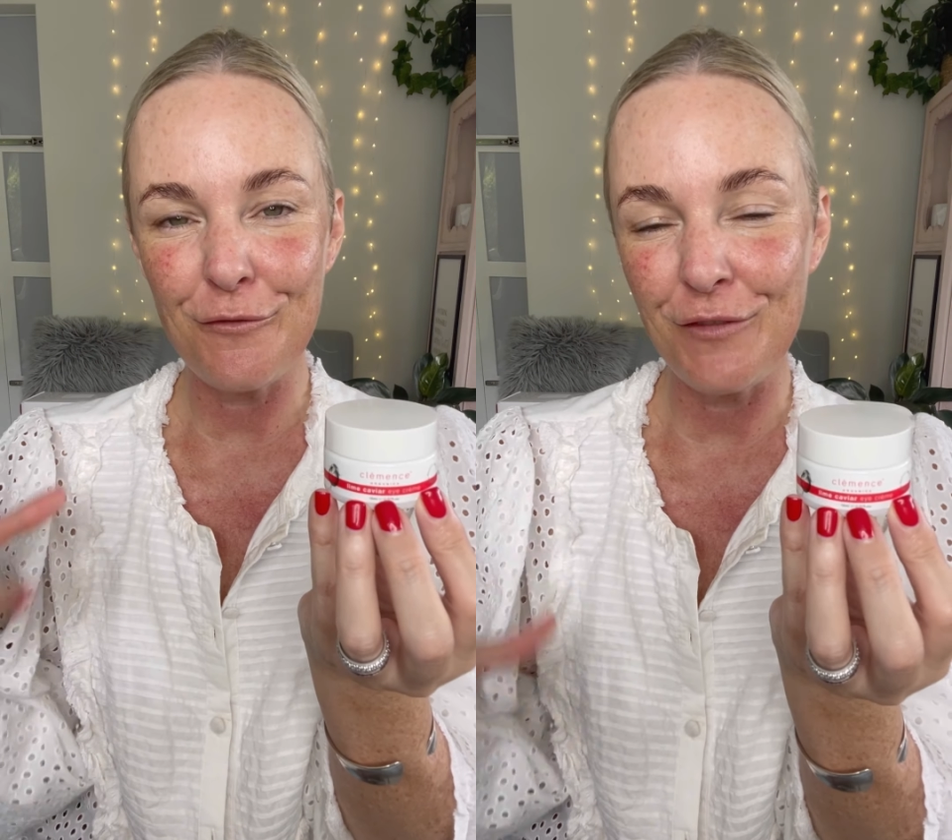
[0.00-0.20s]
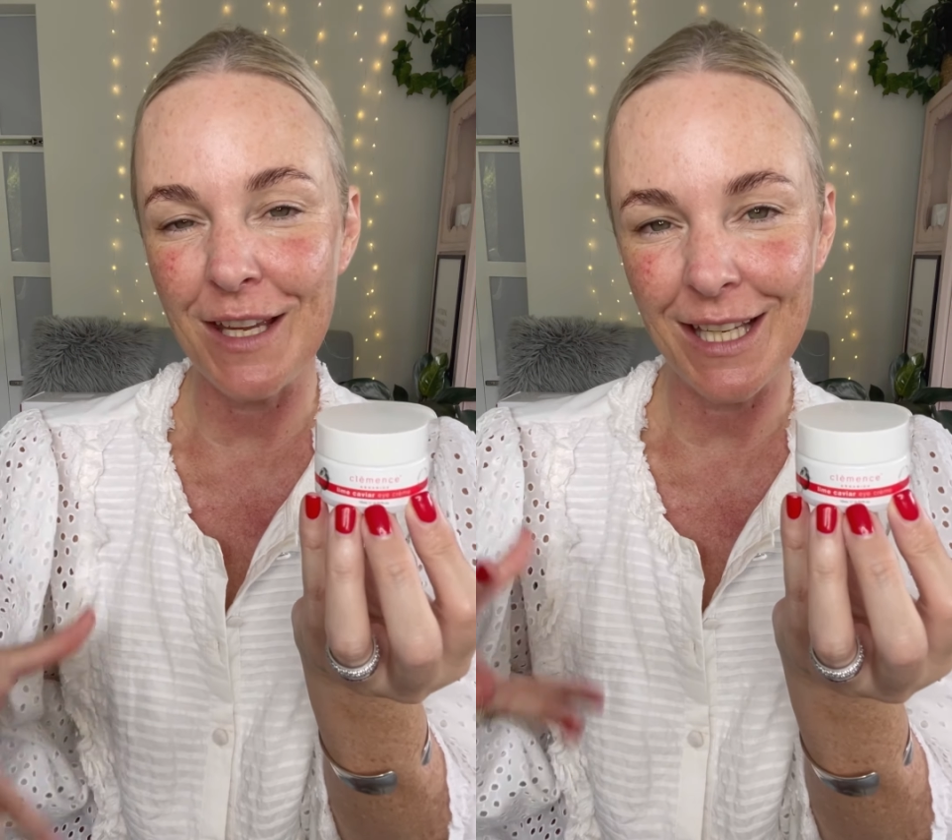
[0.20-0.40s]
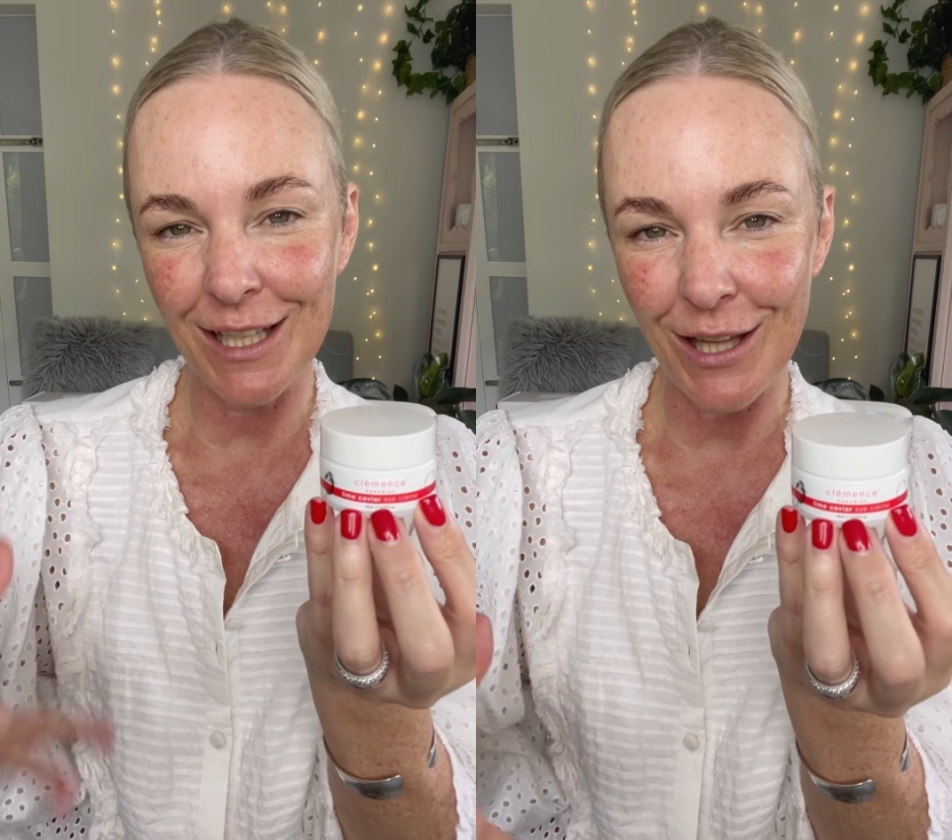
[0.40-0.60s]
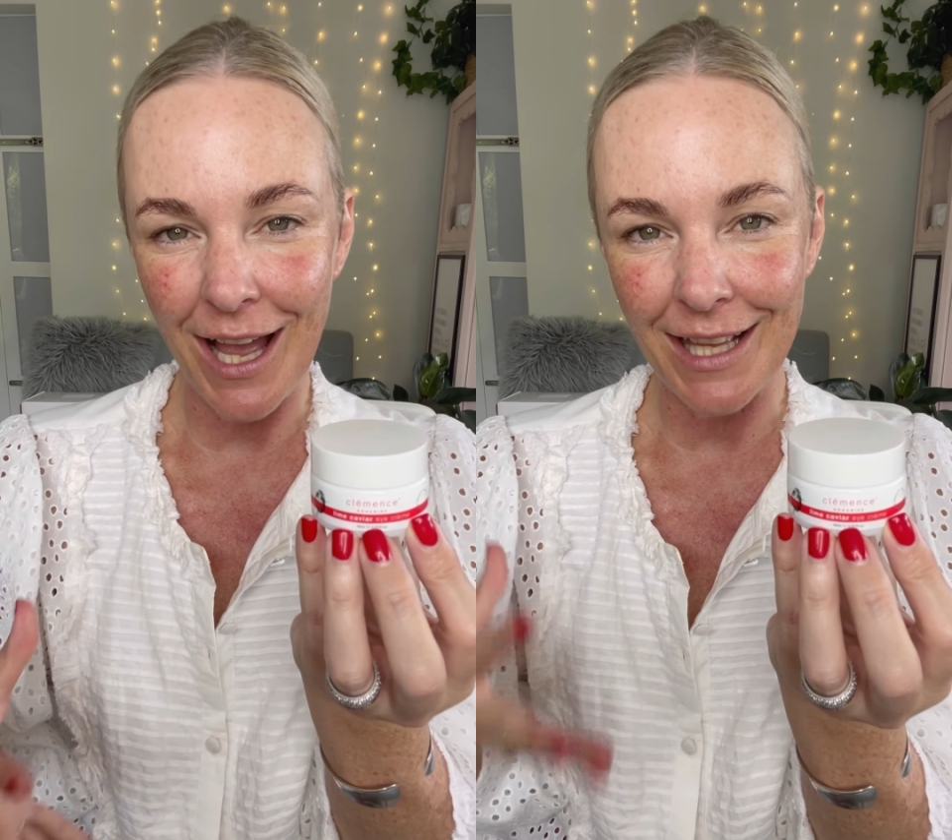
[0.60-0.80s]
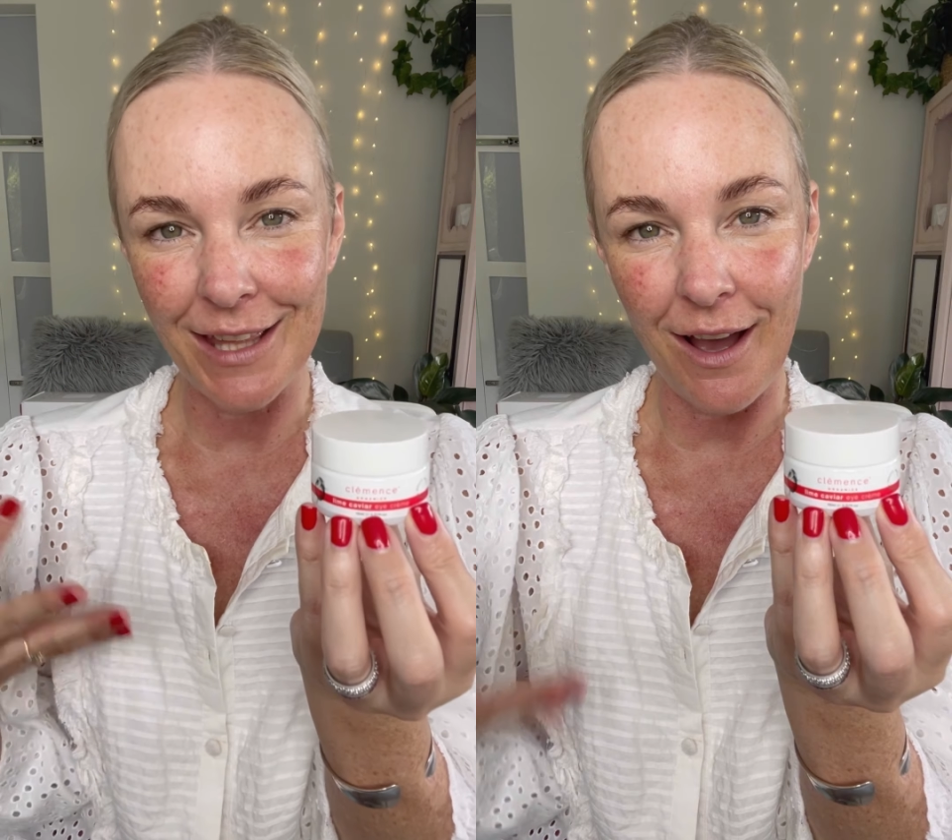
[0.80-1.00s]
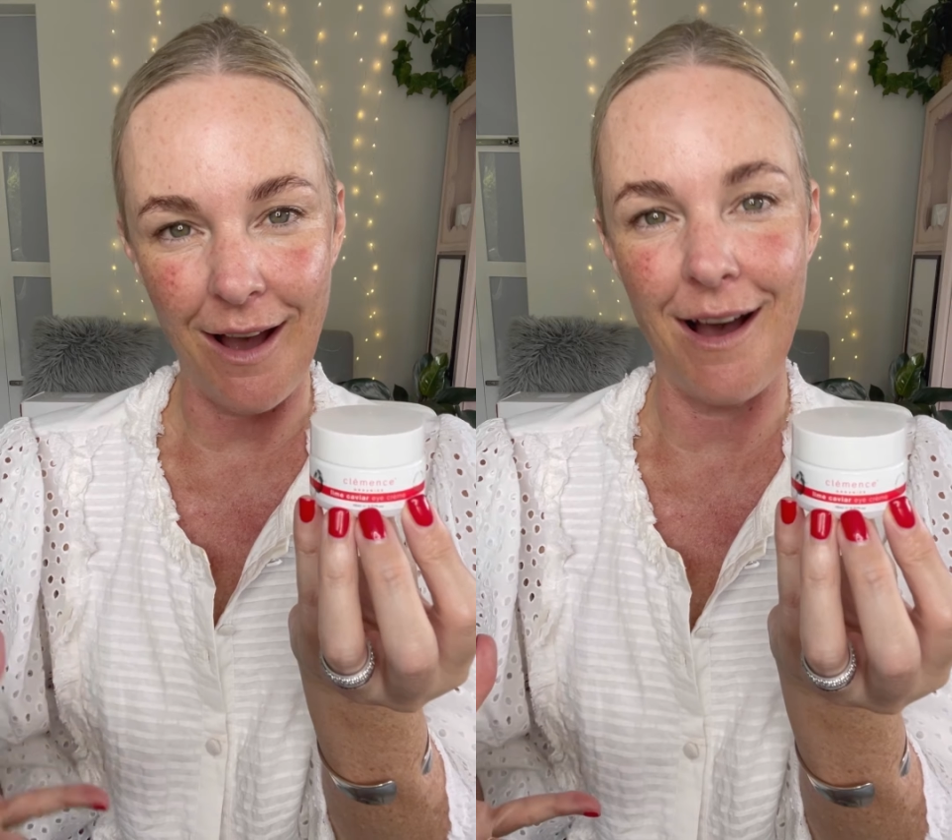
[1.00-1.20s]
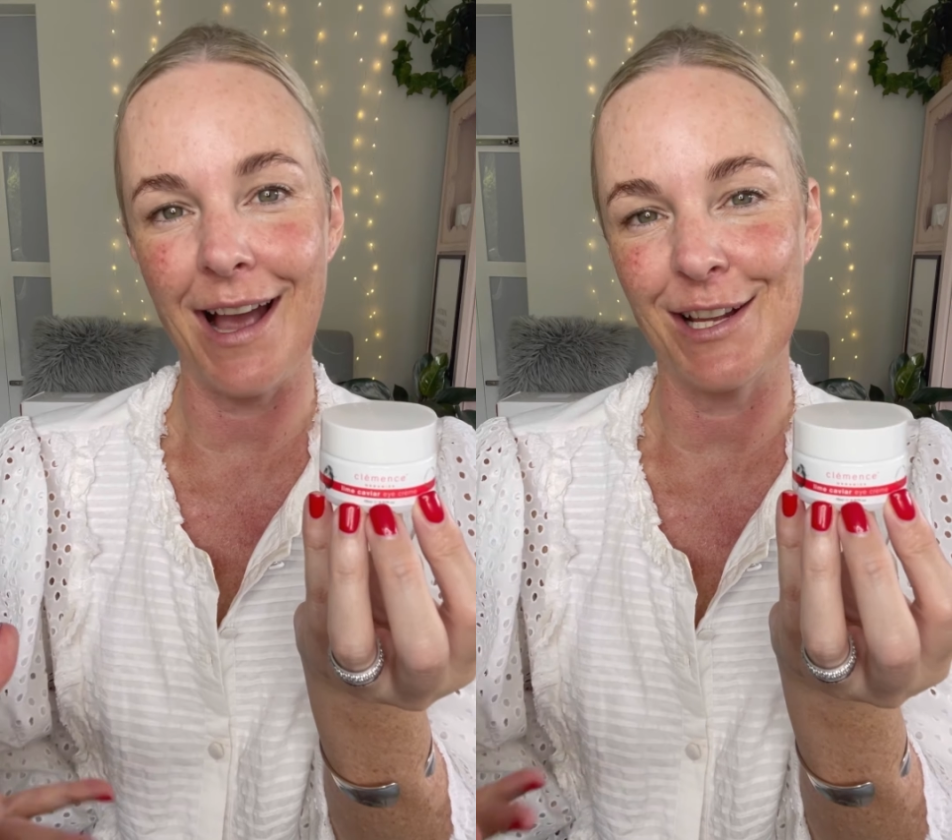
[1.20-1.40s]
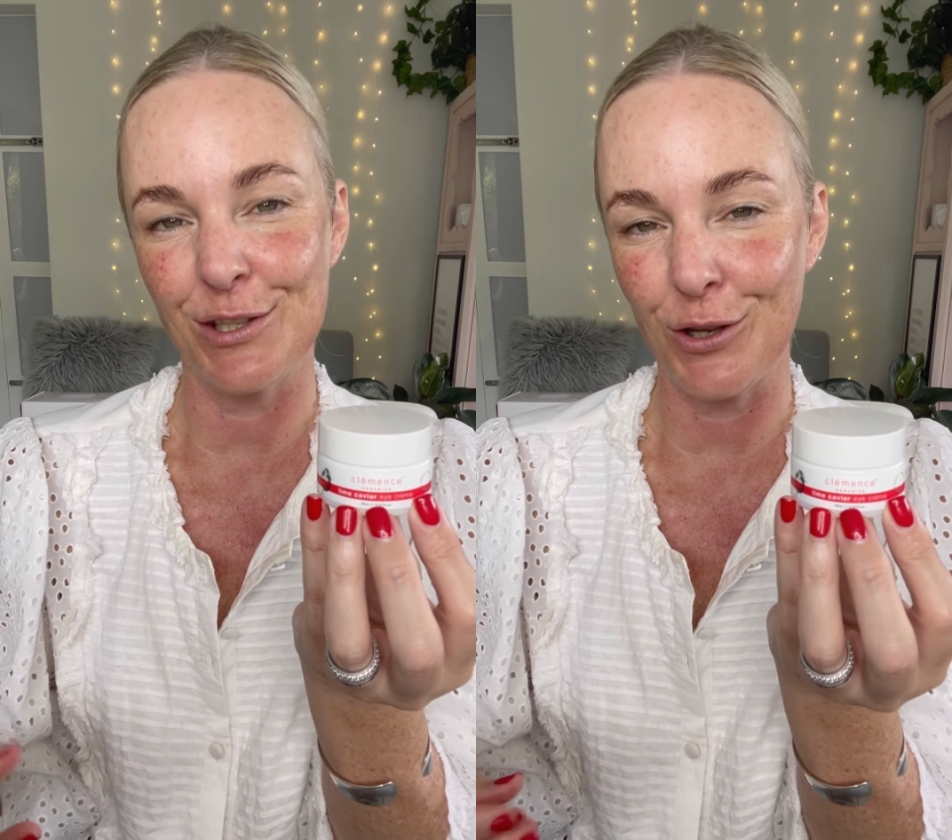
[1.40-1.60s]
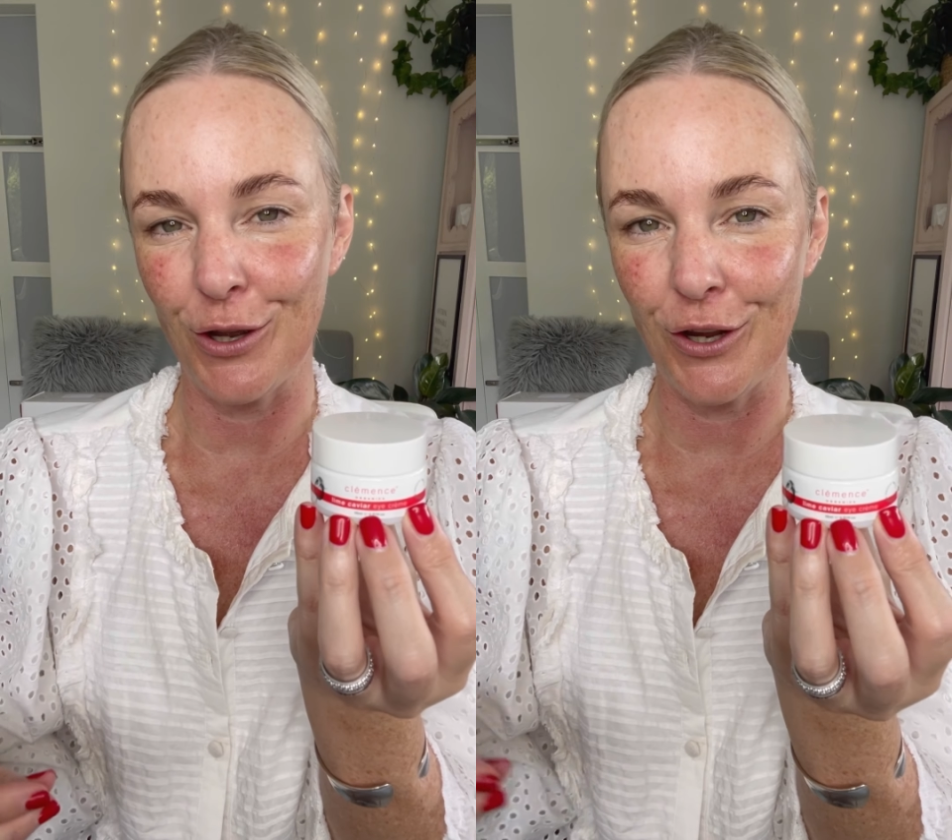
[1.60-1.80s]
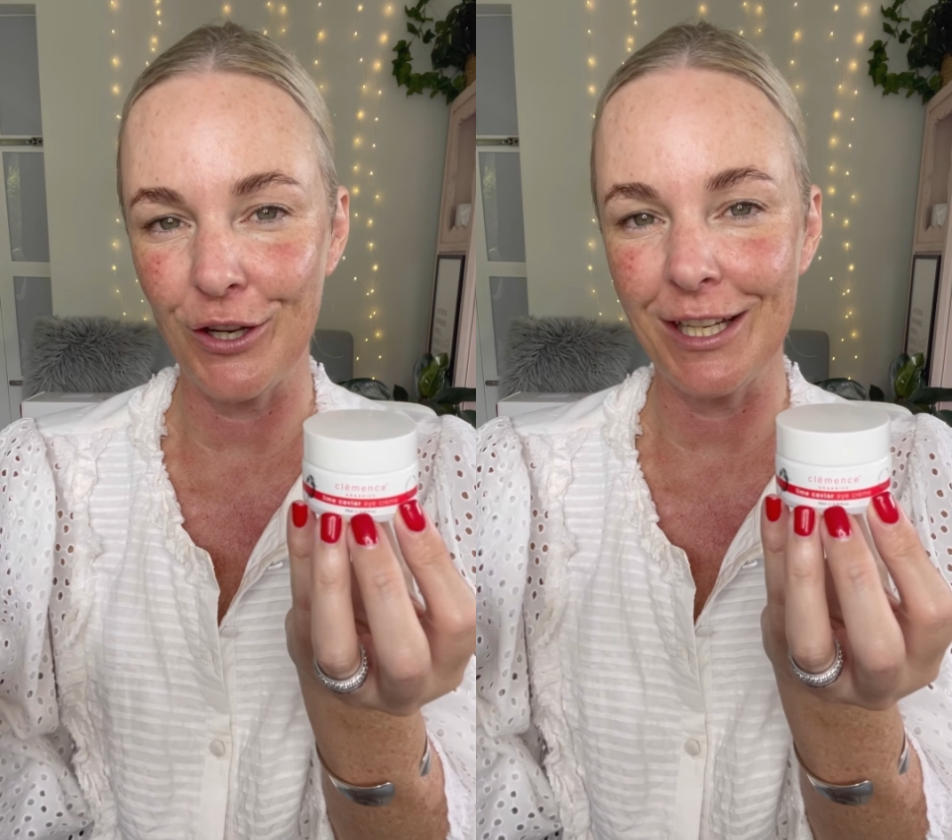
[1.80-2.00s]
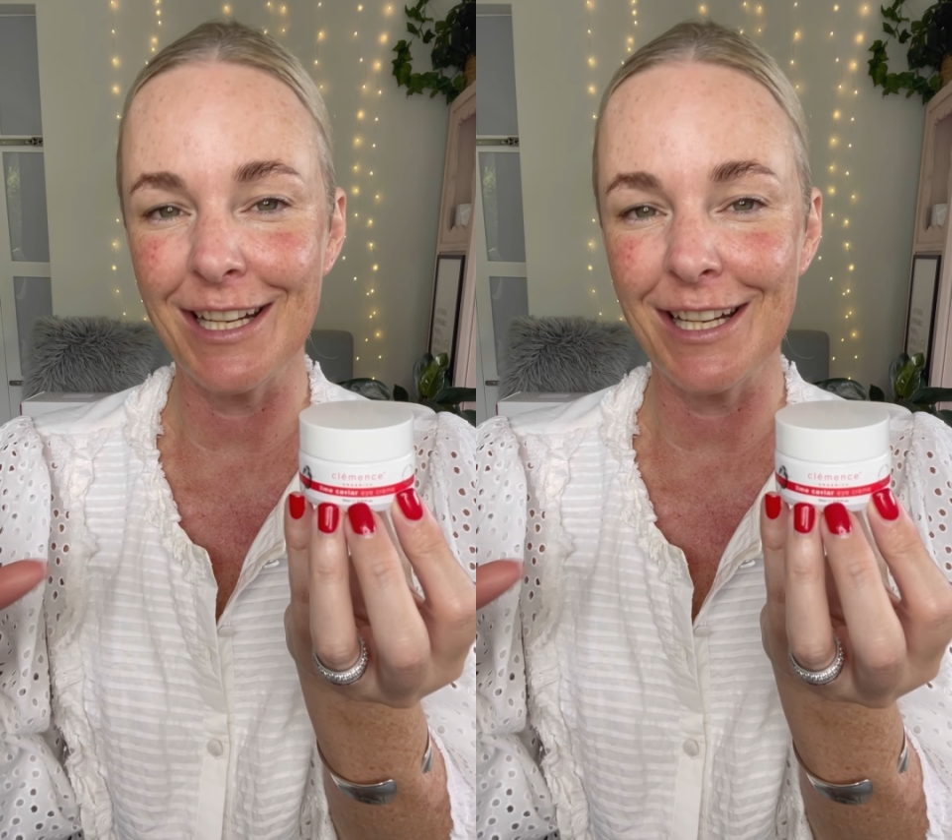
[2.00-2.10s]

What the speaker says: feel like the eye zone